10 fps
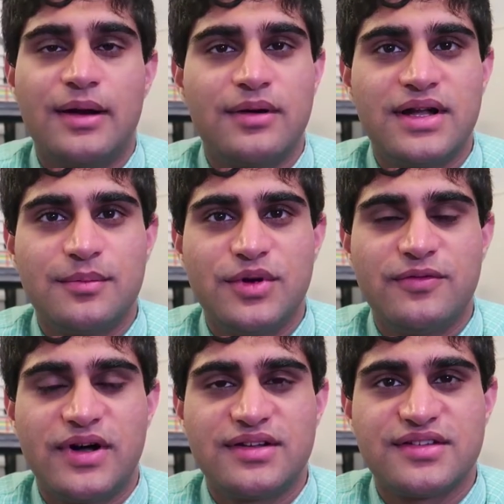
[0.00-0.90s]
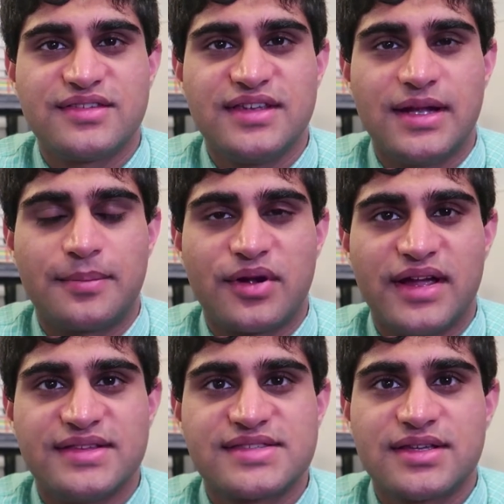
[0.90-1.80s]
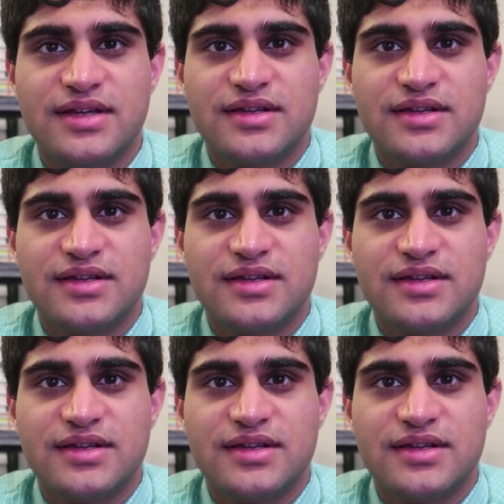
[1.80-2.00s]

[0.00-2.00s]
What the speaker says: I want to move on to seat upgrades.